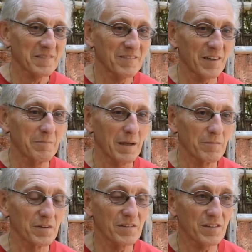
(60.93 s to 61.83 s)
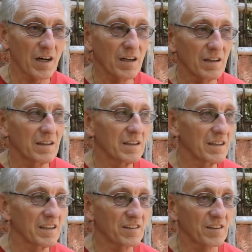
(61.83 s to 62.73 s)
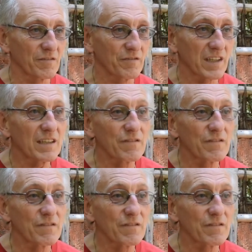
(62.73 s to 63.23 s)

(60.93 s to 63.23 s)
from bamboo. So it's a very